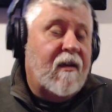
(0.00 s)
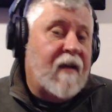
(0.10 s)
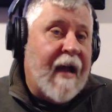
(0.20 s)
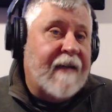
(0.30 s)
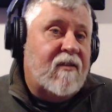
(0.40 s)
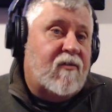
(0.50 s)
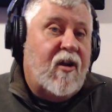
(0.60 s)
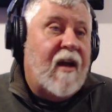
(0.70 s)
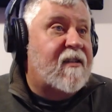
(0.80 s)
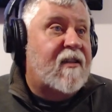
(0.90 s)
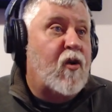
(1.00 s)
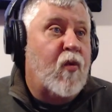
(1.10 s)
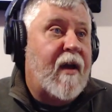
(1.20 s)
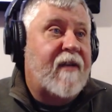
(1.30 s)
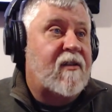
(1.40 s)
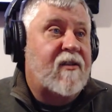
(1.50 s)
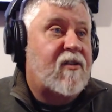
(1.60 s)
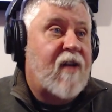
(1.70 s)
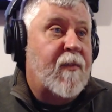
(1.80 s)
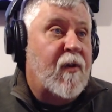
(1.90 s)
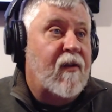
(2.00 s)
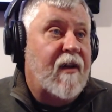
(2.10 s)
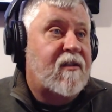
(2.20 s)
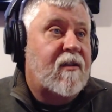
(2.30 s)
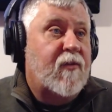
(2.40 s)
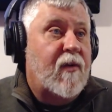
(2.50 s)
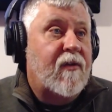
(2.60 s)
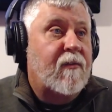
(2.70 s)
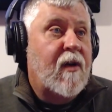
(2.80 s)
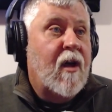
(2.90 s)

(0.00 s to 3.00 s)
You're going to have to see who wins and just try to build relationships with them.